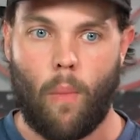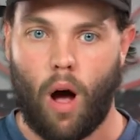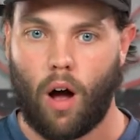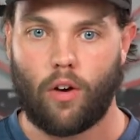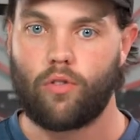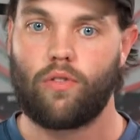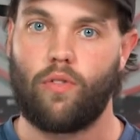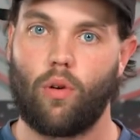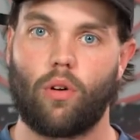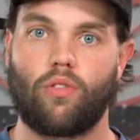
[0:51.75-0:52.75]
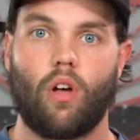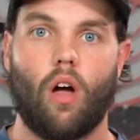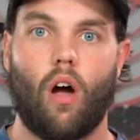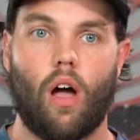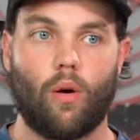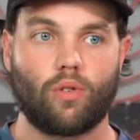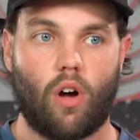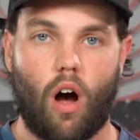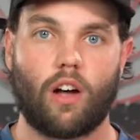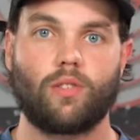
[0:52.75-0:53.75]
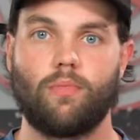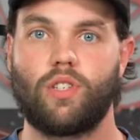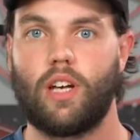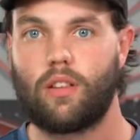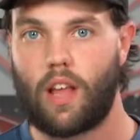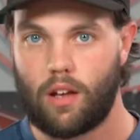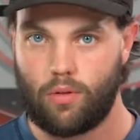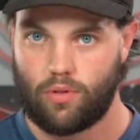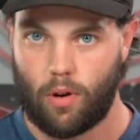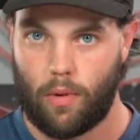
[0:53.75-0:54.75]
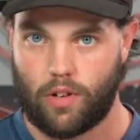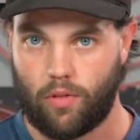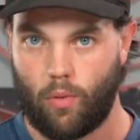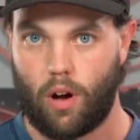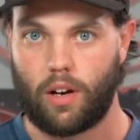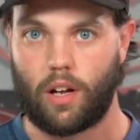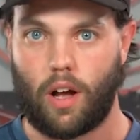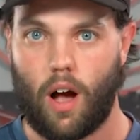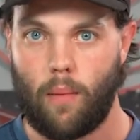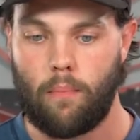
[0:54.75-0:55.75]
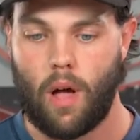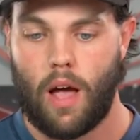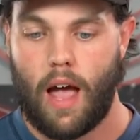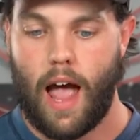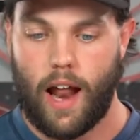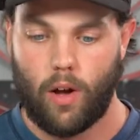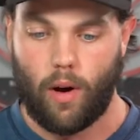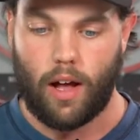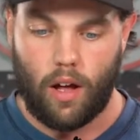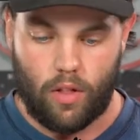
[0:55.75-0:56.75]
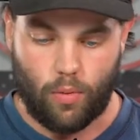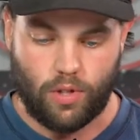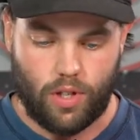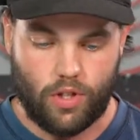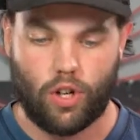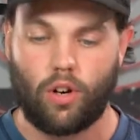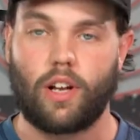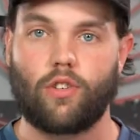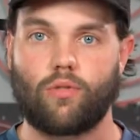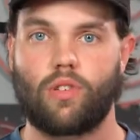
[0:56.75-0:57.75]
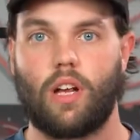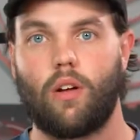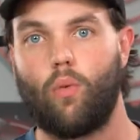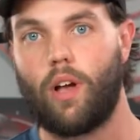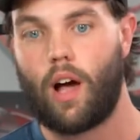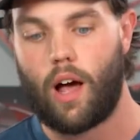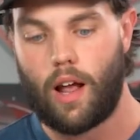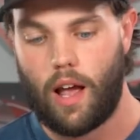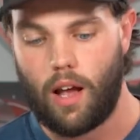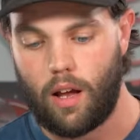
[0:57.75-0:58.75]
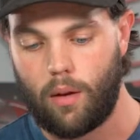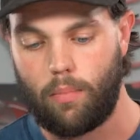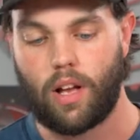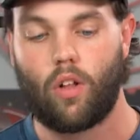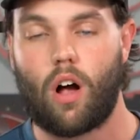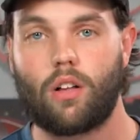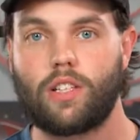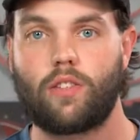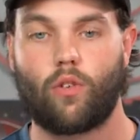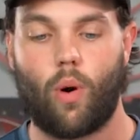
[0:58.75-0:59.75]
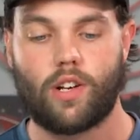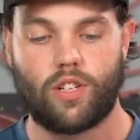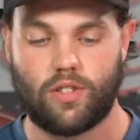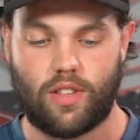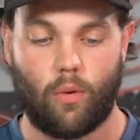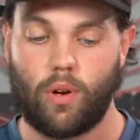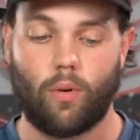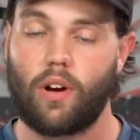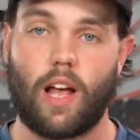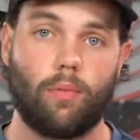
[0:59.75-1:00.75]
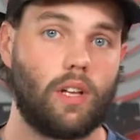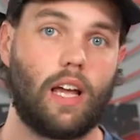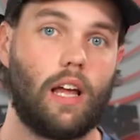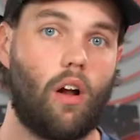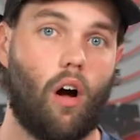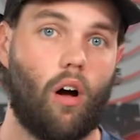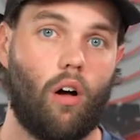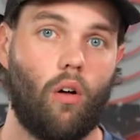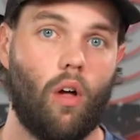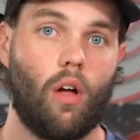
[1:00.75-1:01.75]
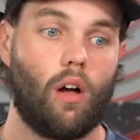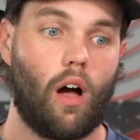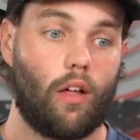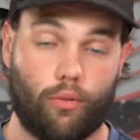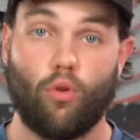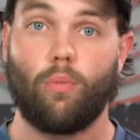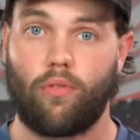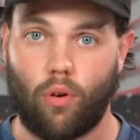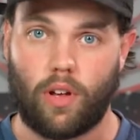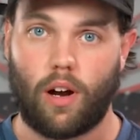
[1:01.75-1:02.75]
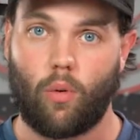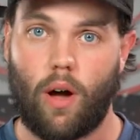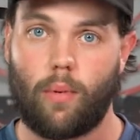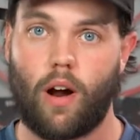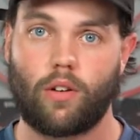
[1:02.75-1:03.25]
Hundreds of viewers. It was awesome to see it. Thank you so much for wanting to come. Anyway, there was such a good interest in it, we got a big long list of questions that we weren't able to get all through before the end of the webinar.